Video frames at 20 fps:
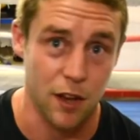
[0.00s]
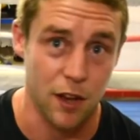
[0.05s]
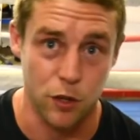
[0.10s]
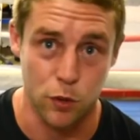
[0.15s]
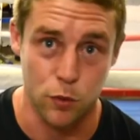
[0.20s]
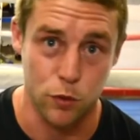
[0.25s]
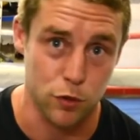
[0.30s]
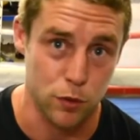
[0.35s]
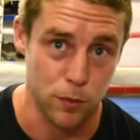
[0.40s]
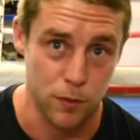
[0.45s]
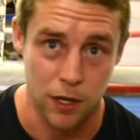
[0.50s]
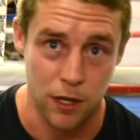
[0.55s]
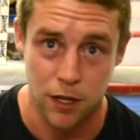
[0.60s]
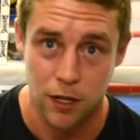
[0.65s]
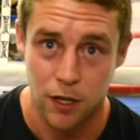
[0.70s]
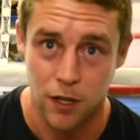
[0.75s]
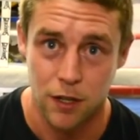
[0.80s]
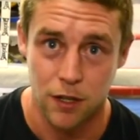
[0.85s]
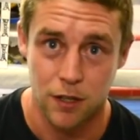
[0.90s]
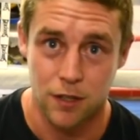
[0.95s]
do something,
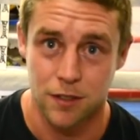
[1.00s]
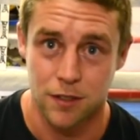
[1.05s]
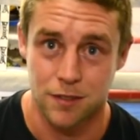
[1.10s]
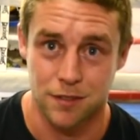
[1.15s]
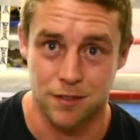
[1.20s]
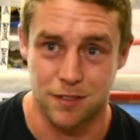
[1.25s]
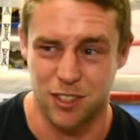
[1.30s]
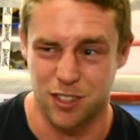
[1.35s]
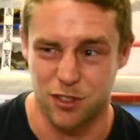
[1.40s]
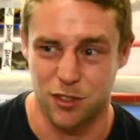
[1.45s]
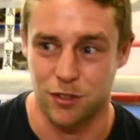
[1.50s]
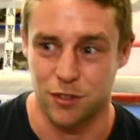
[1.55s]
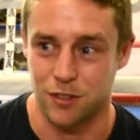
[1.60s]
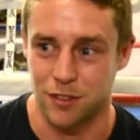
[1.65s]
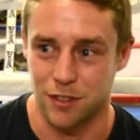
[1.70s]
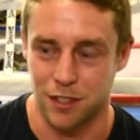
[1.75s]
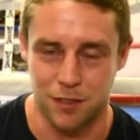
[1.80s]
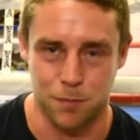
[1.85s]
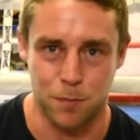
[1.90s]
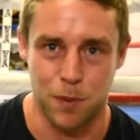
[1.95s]
it's just,
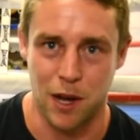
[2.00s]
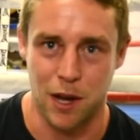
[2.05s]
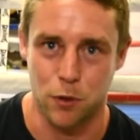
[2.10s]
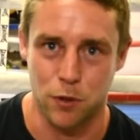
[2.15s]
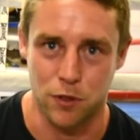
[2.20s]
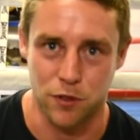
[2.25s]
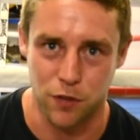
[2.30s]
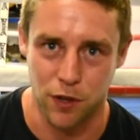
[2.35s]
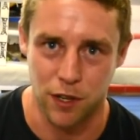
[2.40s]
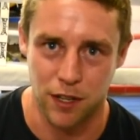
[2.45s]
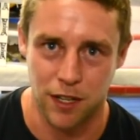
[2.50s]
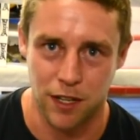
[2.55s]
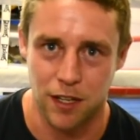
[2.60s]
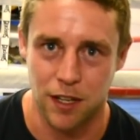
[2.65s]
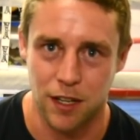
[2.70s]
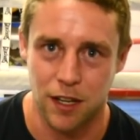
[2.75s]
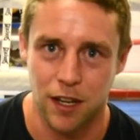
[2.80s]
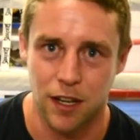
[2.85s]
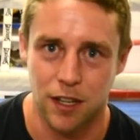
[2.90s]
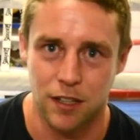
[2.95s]
it's backwards thinking,
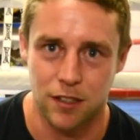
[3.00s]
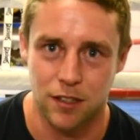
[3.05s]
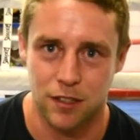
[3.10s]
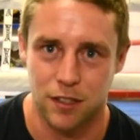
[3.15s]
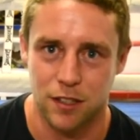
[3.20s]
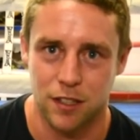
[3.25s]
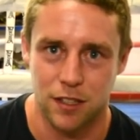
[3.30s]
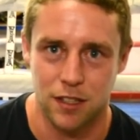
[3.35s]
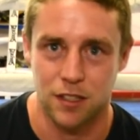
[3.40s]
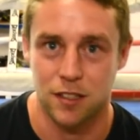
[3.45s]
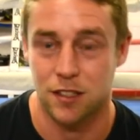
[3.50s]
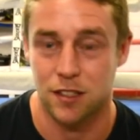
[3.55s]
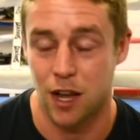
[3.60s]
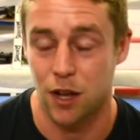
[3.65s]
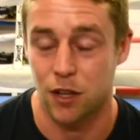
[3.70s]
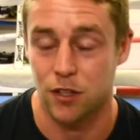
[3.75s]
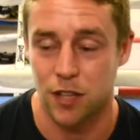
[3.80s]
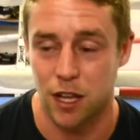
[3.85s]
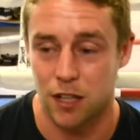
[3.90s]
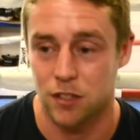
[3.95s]
isn't it? It's, it is. It's
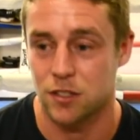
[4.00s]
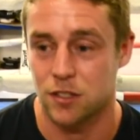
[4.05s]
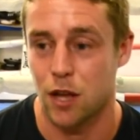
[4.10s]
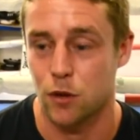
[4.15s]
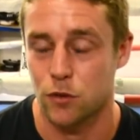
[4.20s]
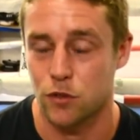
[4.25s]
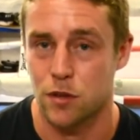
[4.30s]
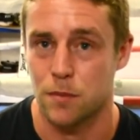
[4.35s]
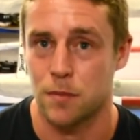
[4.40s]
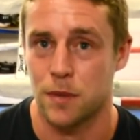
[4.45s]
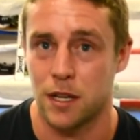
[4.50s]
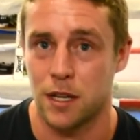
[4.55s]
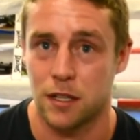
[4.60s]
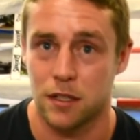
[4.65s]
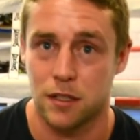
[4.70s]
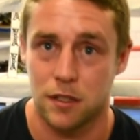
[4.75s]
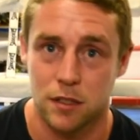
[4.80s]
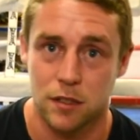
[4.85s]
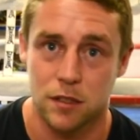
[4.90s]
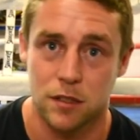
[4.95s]
down, that's down to me
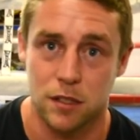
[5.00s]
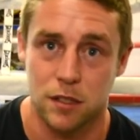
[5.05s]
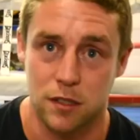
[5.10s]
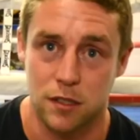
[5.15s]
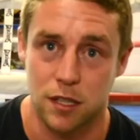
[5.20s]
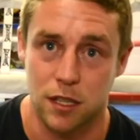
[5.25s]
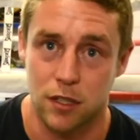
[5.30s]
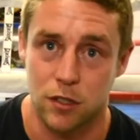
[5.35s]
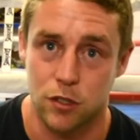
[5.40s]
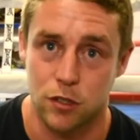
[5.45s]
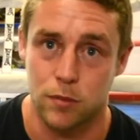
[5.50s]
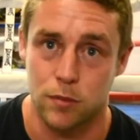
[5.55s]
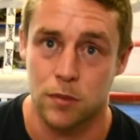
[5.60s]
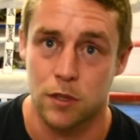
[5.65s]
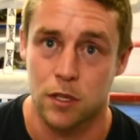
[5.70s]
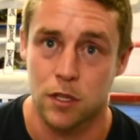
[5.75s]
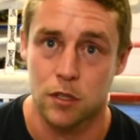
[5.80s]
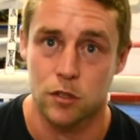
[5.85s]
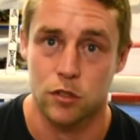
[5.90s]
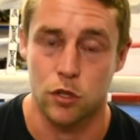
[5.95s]
to teach them.
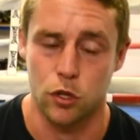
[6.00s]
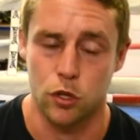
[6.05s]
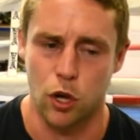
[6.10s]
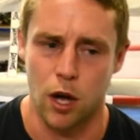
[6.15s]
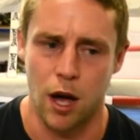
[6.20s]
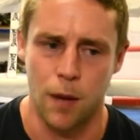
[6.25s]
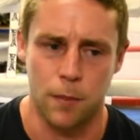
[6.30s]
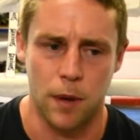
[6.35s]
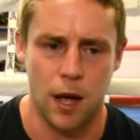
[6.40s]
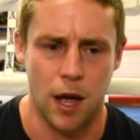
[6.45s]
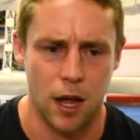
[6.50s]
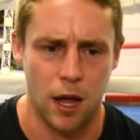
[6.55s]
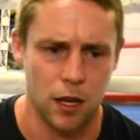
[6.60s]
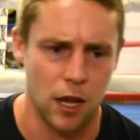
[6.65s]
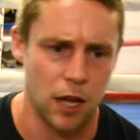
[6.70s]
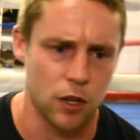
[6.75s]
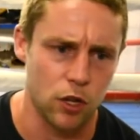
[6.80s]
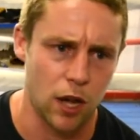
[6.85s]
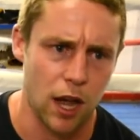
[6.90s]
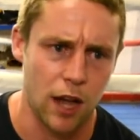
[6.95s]
So no, I'm,
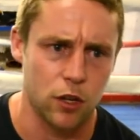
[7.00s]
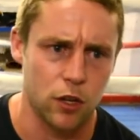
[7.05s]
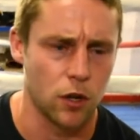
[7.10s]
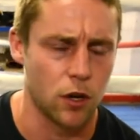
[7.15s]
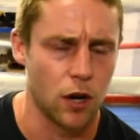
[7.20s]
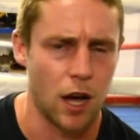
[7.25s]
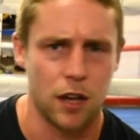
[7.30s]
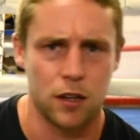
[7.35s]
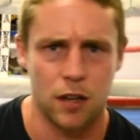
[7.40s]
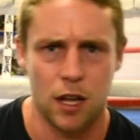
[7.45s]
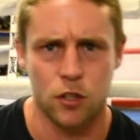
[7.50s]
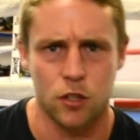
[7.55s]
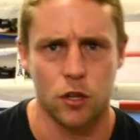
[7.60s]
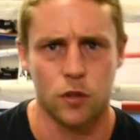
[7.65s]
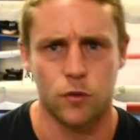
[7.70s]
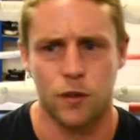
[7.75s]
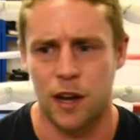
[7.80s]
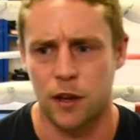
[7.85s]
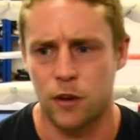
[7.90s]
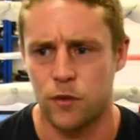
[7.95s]
I, I, I don't, I, I
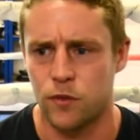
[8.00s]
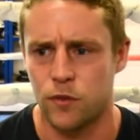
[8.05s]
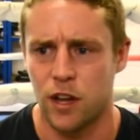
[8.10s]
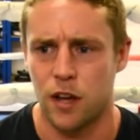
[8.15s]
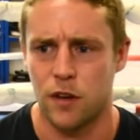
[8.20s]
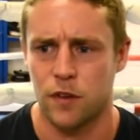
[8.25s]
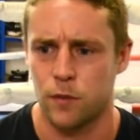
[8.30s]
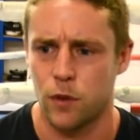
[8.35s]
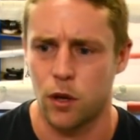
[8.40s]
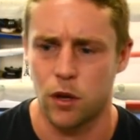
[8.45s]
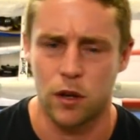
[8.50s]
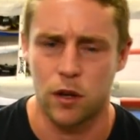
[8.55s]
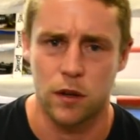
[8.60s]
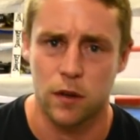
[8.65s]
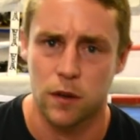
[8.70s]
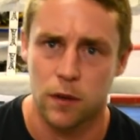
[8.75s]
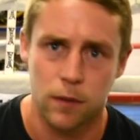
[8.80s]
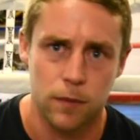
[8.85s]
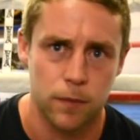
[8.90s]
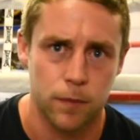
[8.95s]
don't rant and rave. I'm not
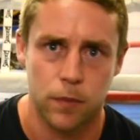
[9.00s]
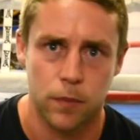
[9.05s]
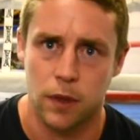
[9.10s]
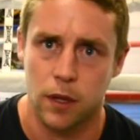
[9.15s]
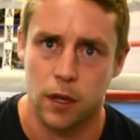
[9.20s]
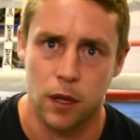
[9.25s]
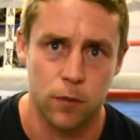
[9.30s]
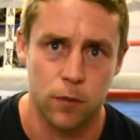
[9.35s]
a,